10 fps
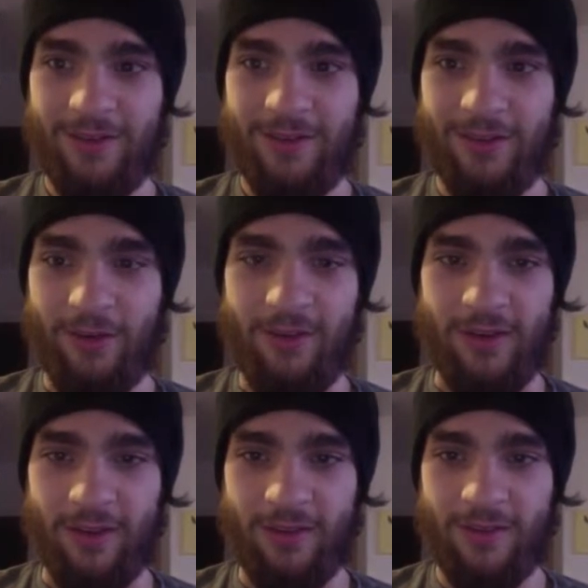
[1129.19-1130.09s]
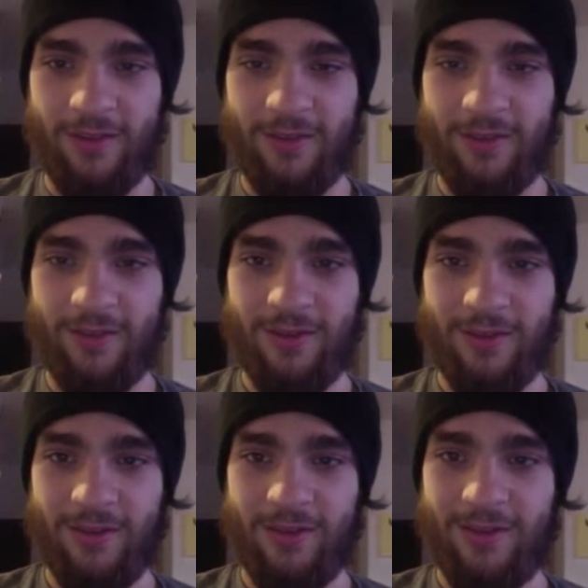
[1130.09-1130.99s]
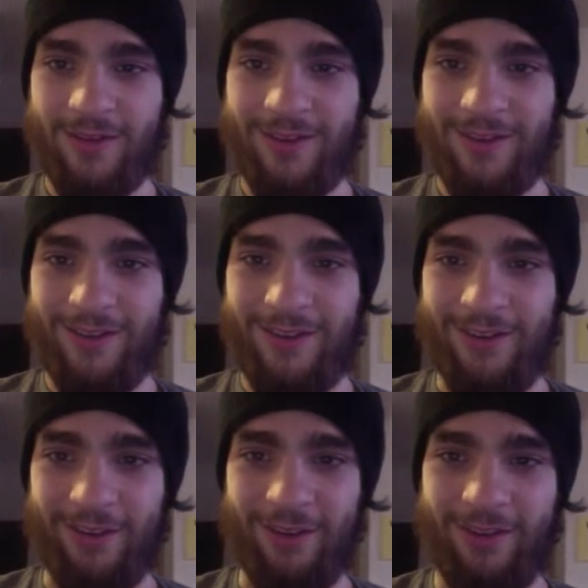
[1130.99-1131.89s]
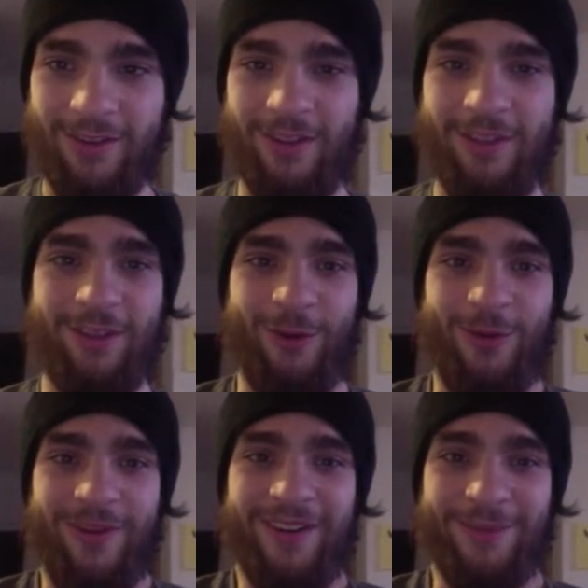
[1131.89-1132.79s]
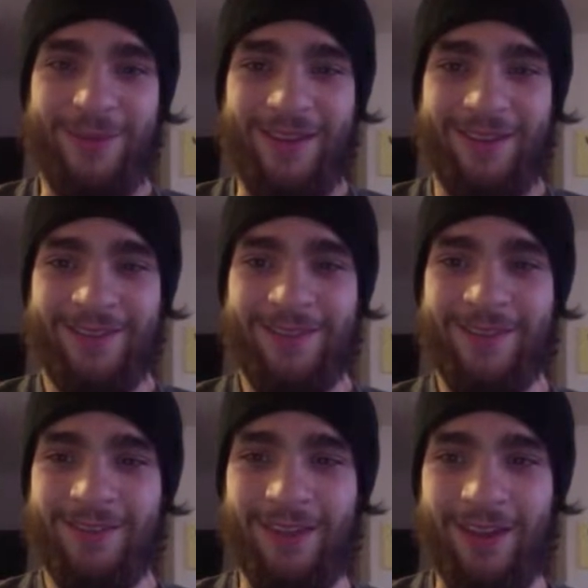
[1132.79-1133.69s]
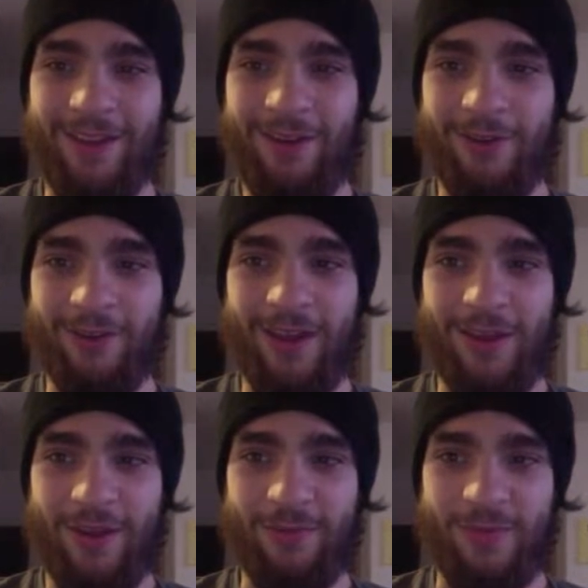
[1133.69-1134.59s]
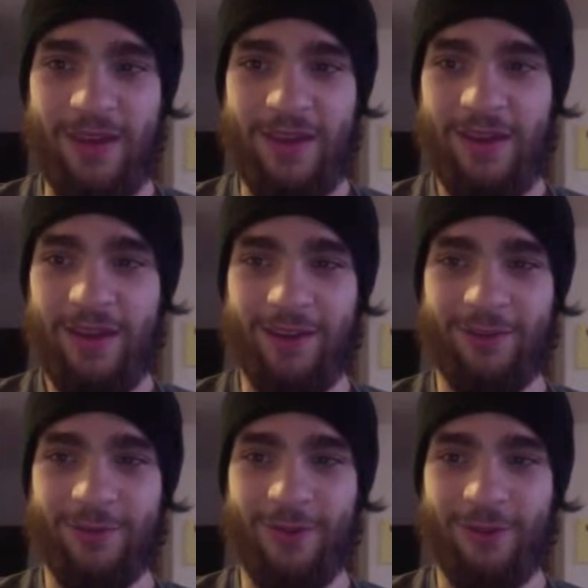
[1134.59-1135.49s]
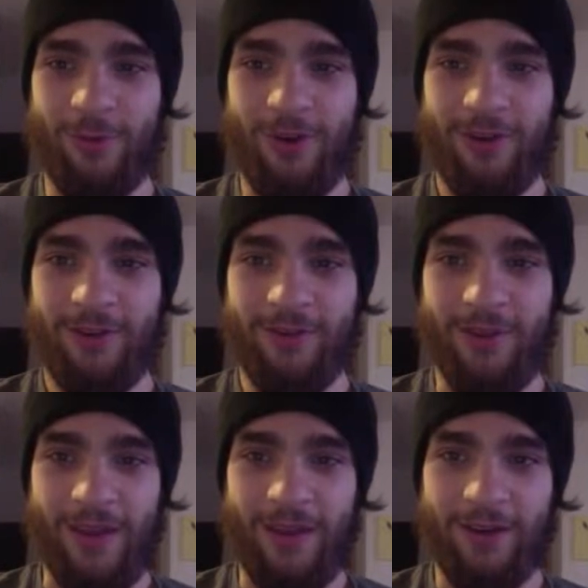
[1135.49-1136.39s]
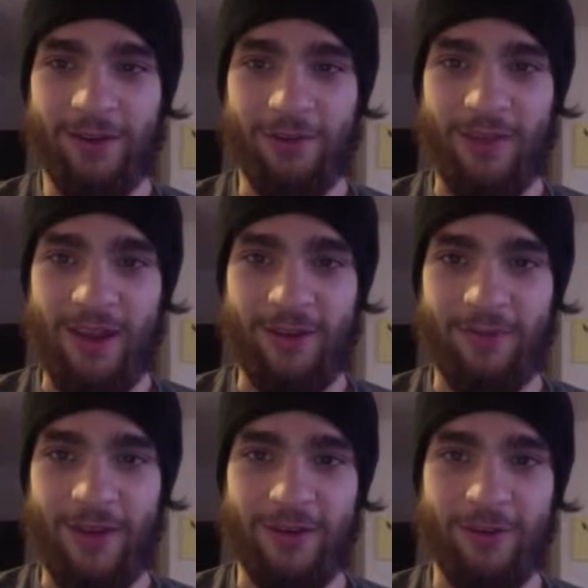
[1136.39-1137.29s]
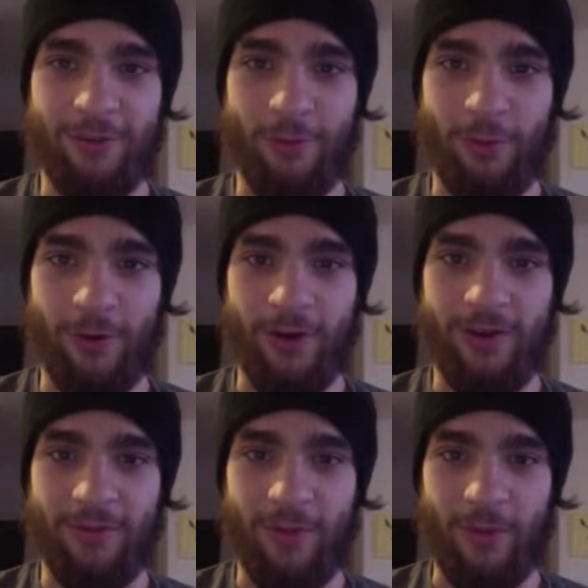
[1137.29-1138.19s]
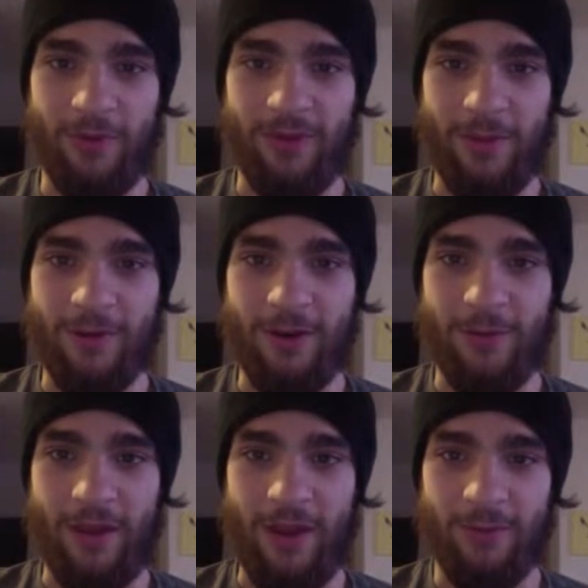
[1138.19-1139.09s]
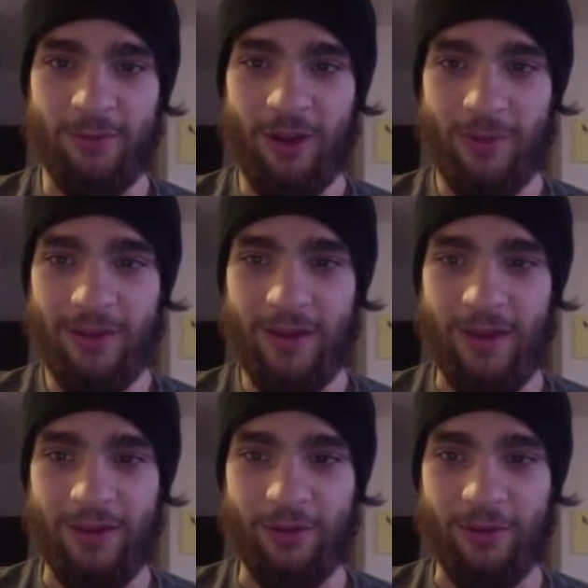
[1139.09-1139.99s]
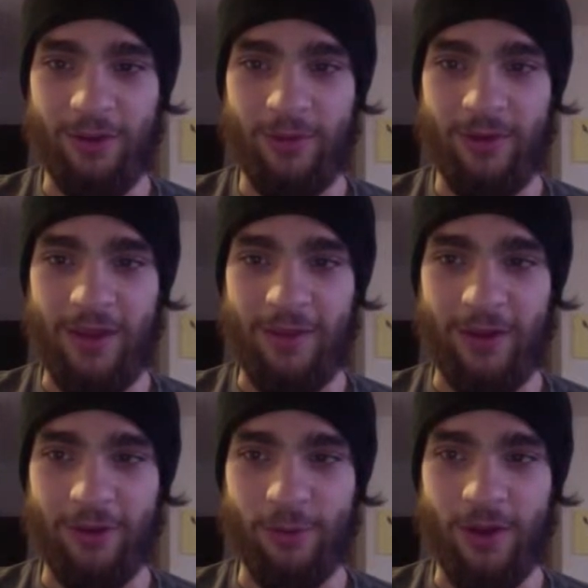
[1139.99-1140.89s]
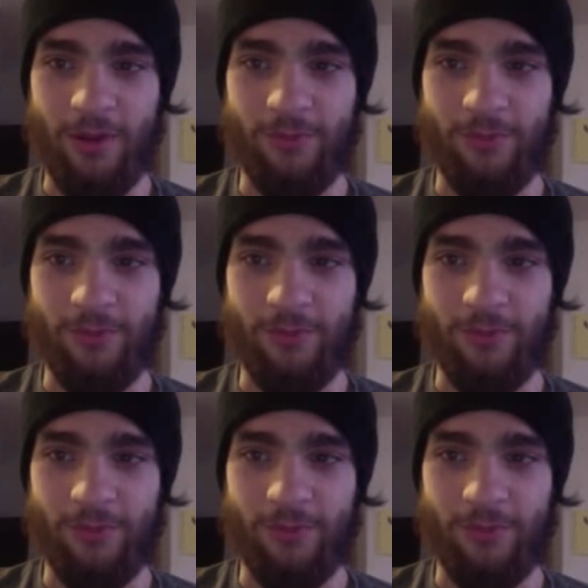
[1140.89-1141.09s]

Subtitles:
Craziness. It's so weird to me. Like, oh, okay, you gave me this fresh water? Like, I'd understand if you had to do 4. And if I wasn't limited in my item shopping, I totally would have, like, no problem